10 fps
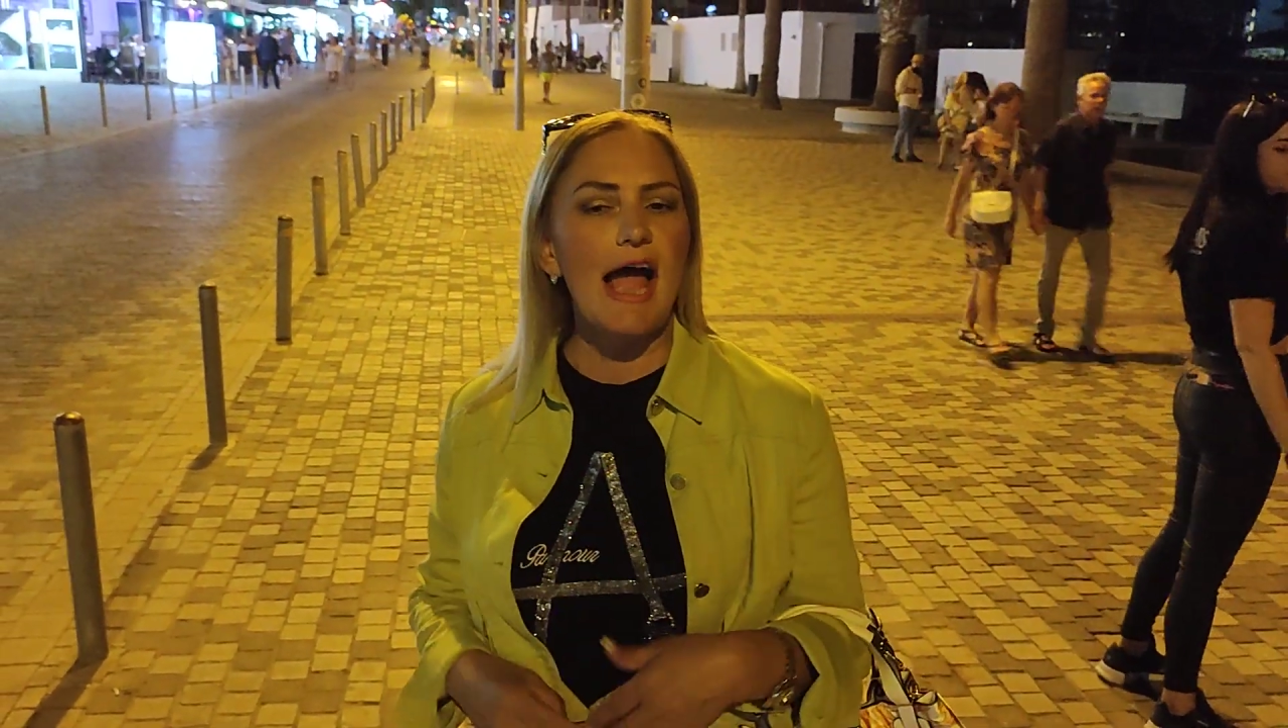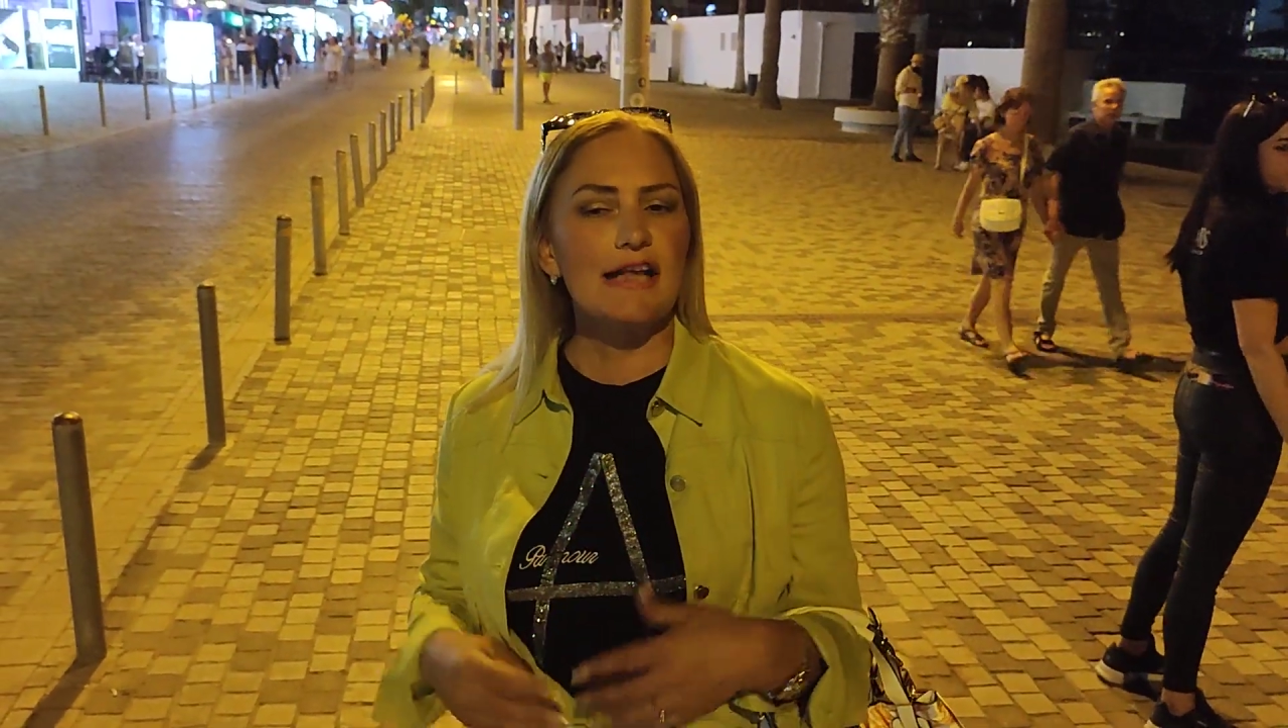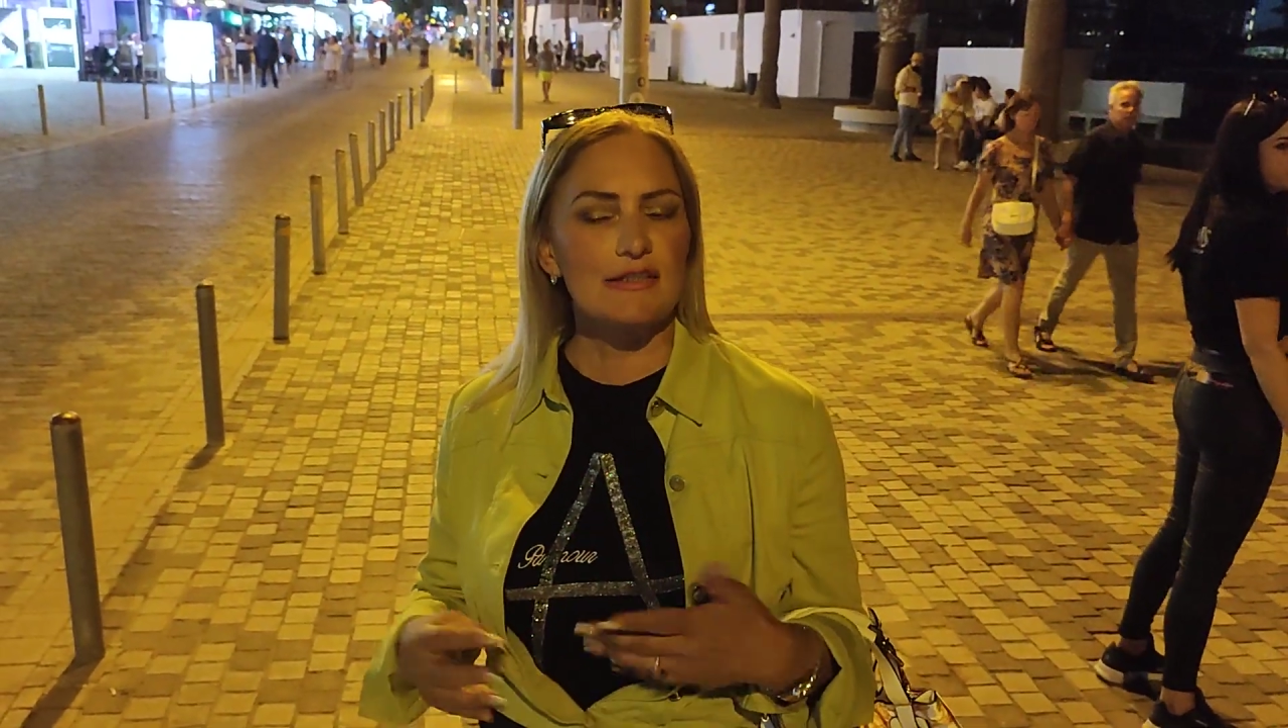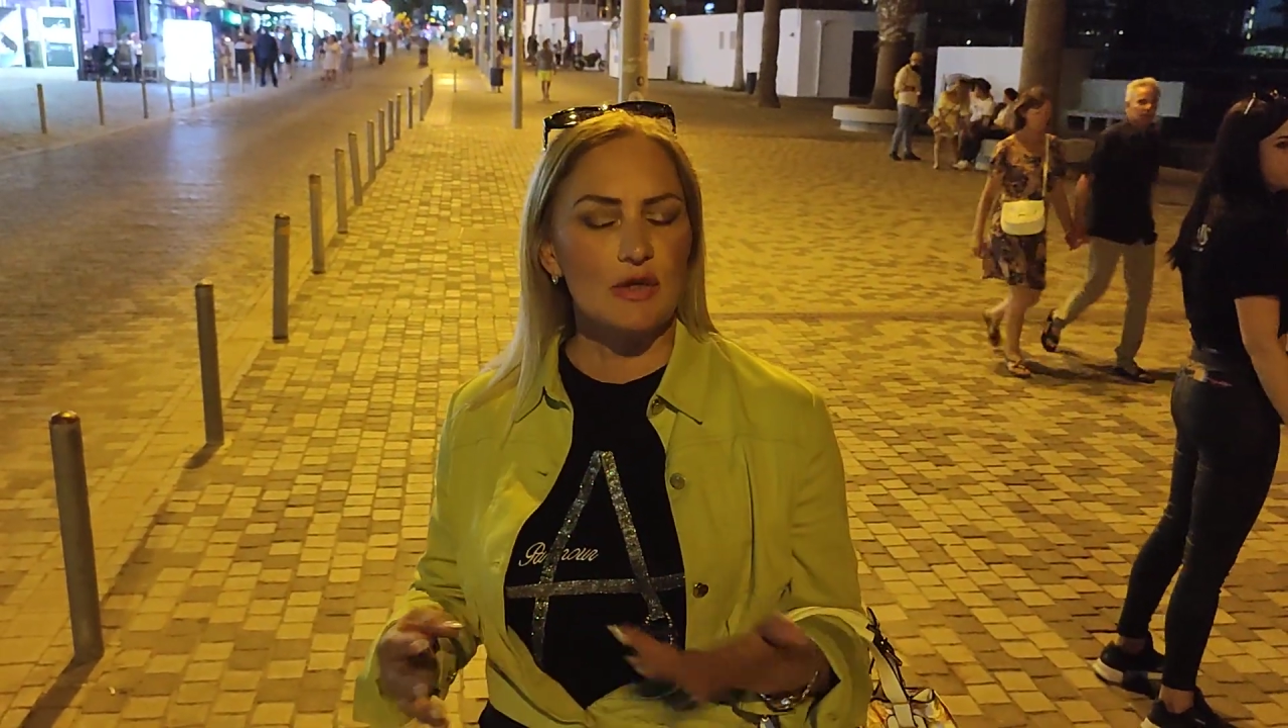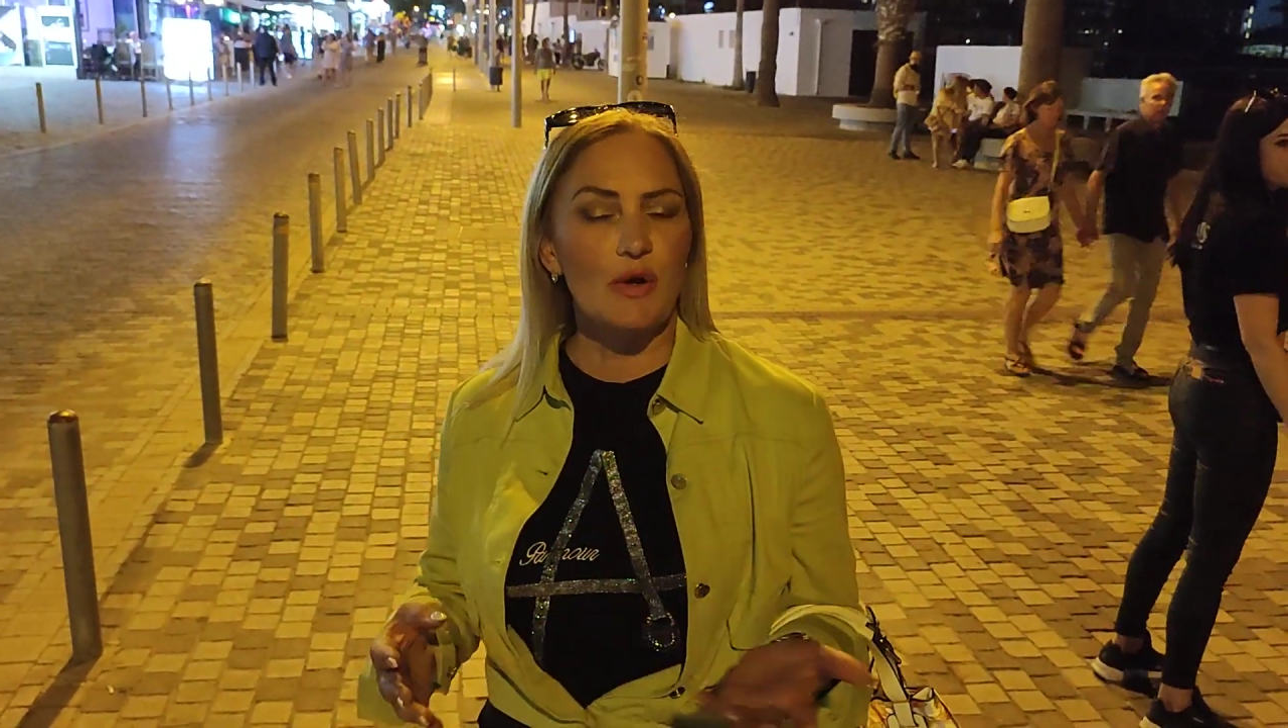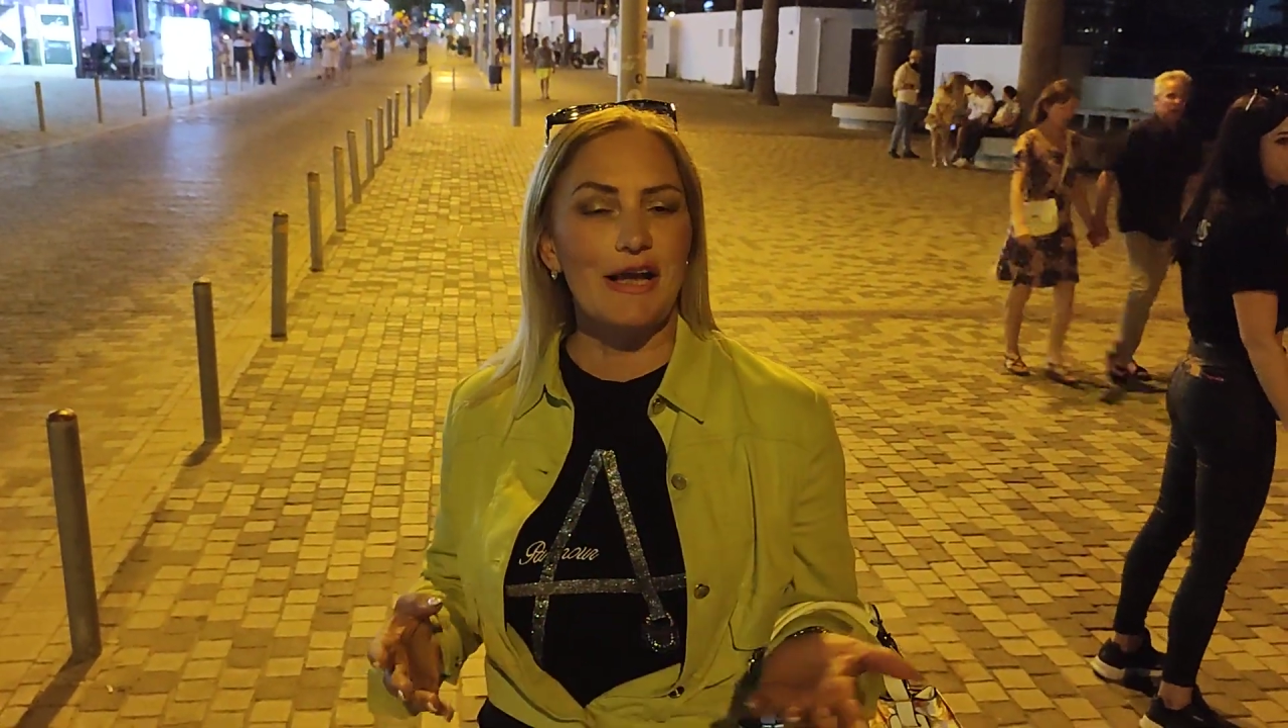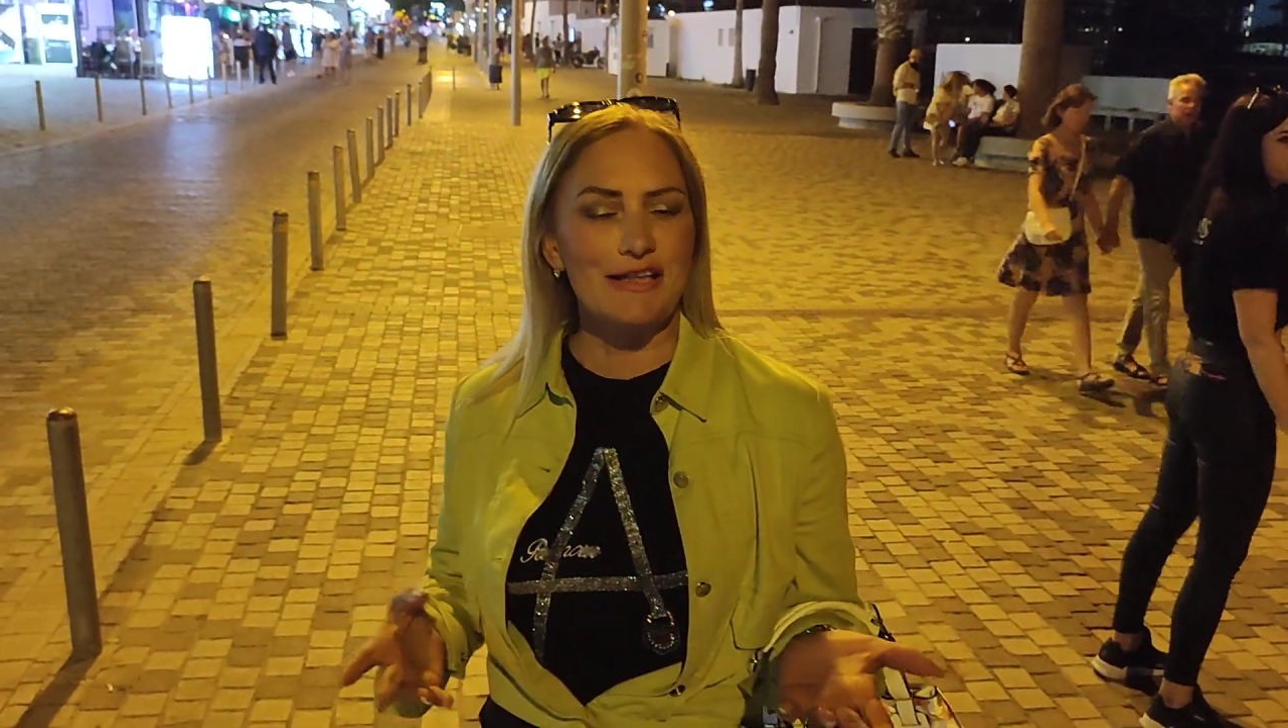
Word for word: as long